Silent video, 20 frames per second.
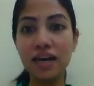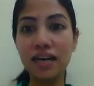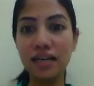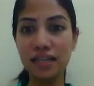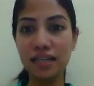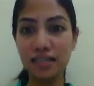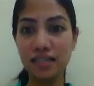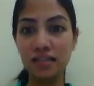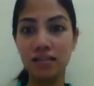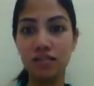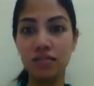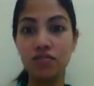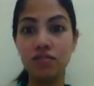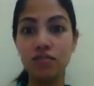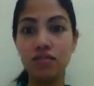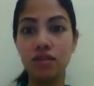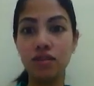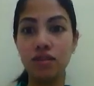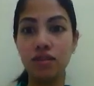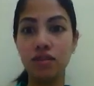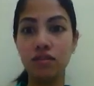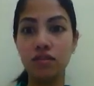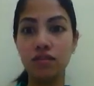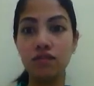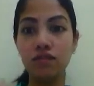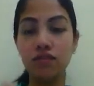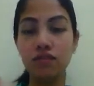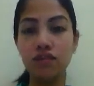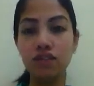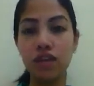guide
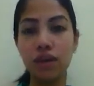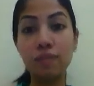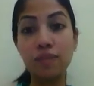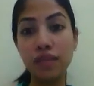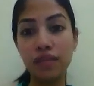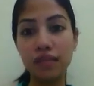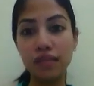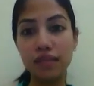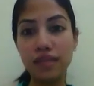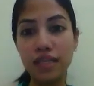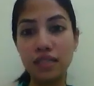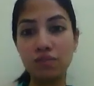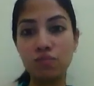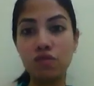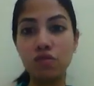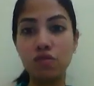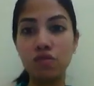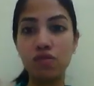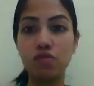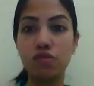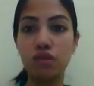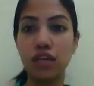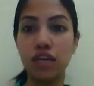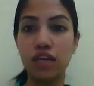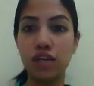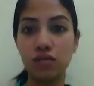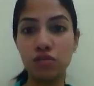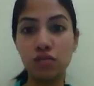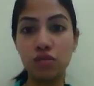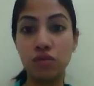for the chapter in the textbook, so you don't
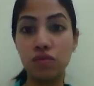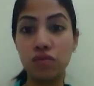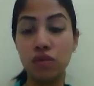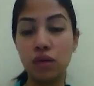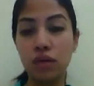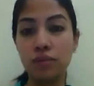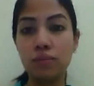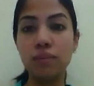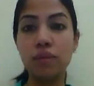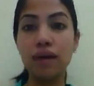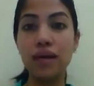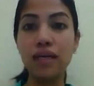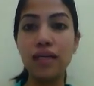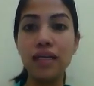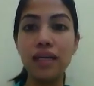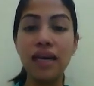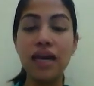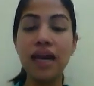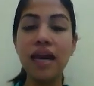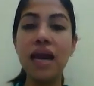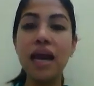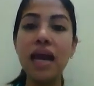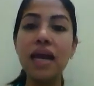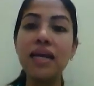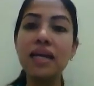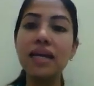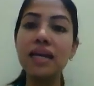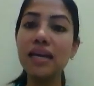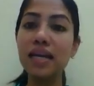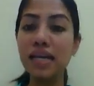get too overwhelmed by it.
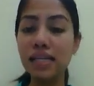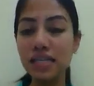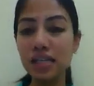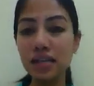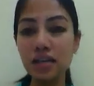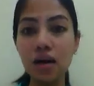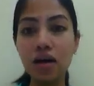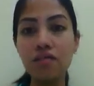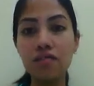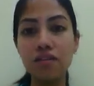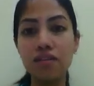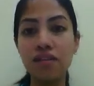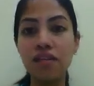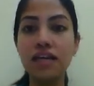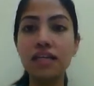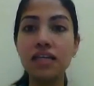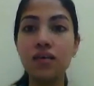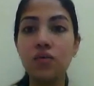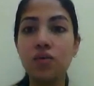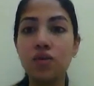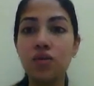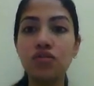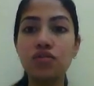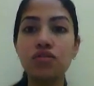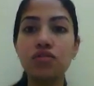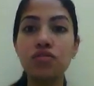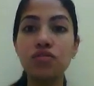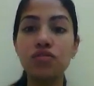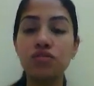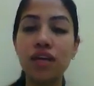And later, after that, I want
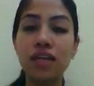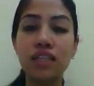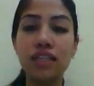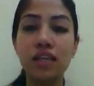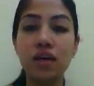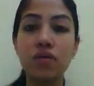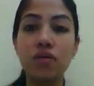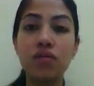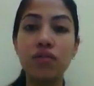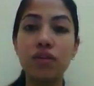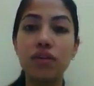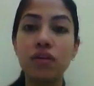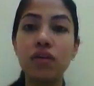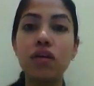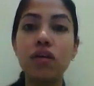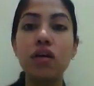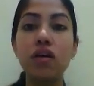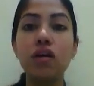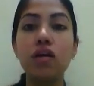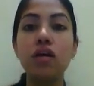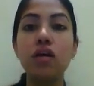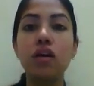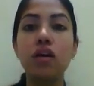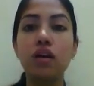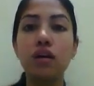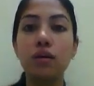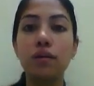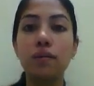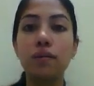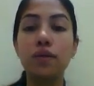you to write down the
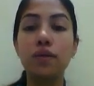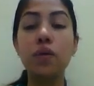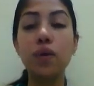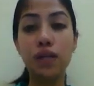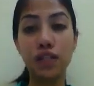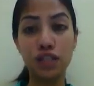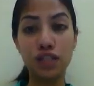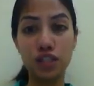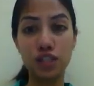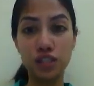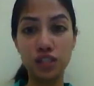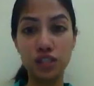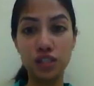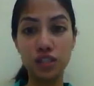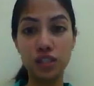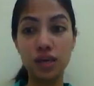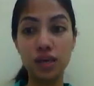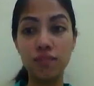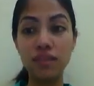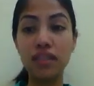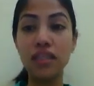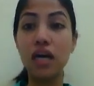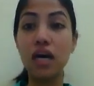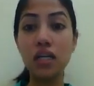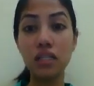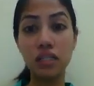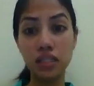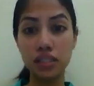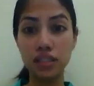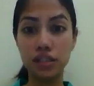questions, the
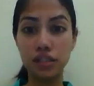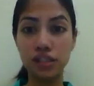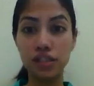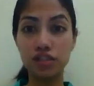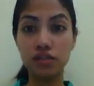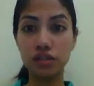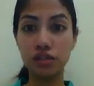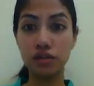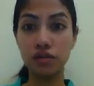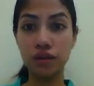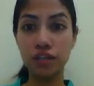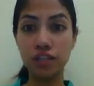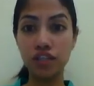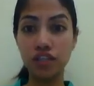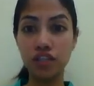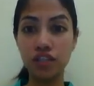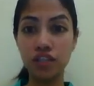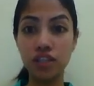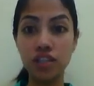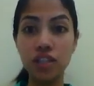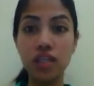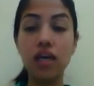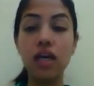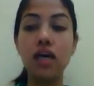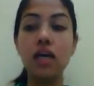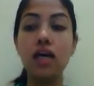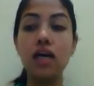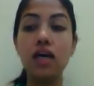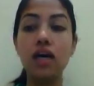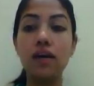answers to the questions.
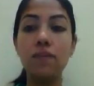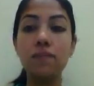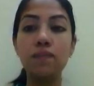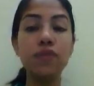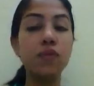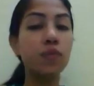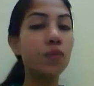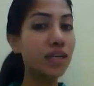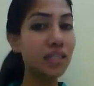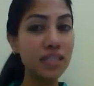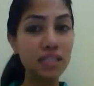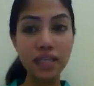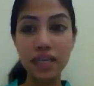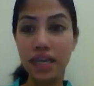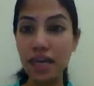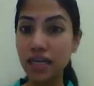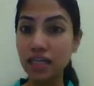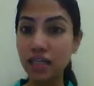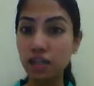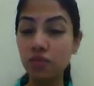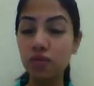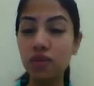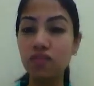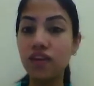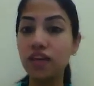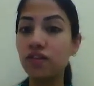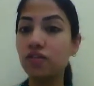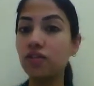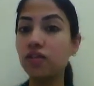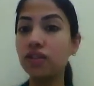Once again, you will
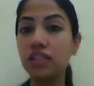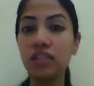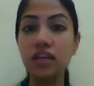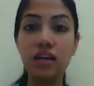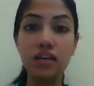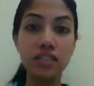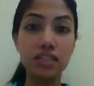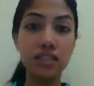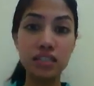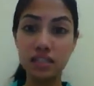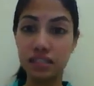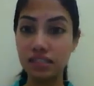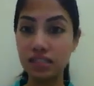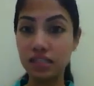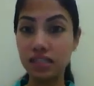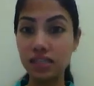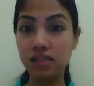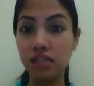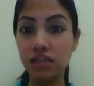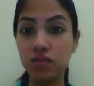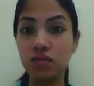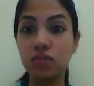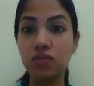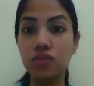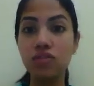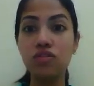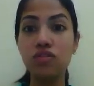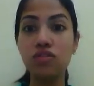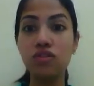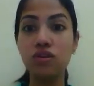find all the answers in the
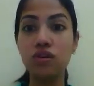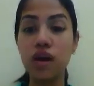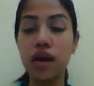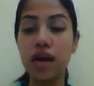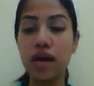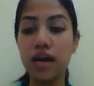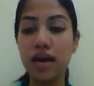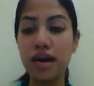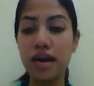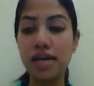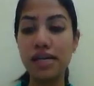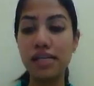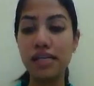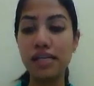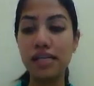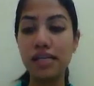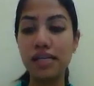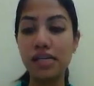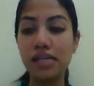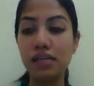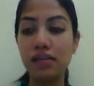notes, and